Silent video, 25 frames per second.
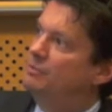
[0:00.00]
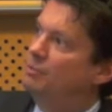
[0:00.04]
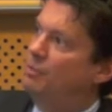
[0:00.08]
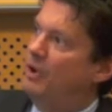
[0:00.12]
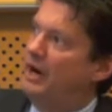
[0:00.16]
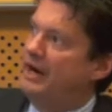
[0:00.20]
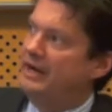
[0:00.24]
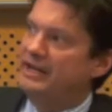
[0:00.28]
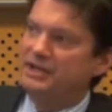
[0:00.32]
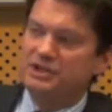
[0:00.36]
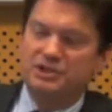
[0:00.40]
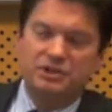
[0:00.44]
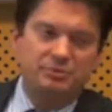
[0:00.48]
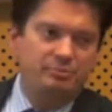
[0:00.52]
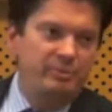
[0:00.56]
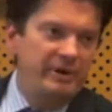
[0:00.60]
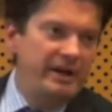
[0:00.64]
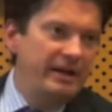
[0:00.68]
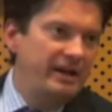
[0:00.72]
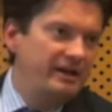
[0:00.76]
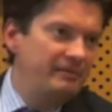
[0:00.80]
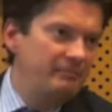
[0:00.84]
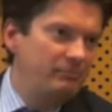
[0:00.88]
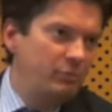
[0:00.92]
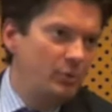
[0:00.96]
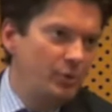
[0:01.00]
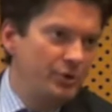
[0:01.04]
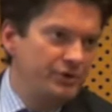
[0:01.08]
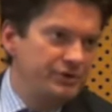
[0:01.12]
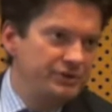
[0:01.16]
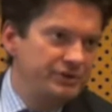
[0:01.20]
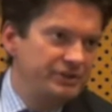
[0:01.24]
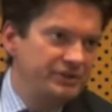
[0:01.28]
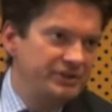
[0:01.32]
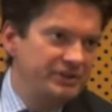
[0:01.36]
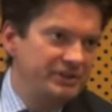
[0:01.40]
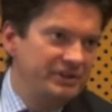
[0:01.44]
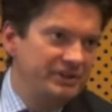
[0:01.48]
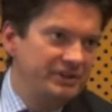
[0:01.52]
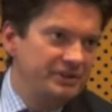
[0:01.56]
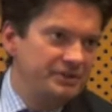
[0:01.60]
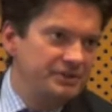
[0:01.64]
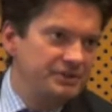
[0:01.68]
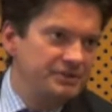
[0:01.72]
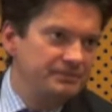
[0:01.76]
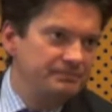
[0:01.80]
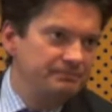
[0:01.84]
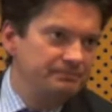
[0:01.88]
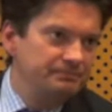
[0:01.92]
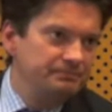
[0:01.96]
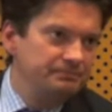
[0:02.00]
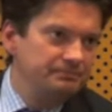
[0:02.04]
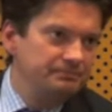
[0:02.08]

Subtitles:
Why is speed important in this?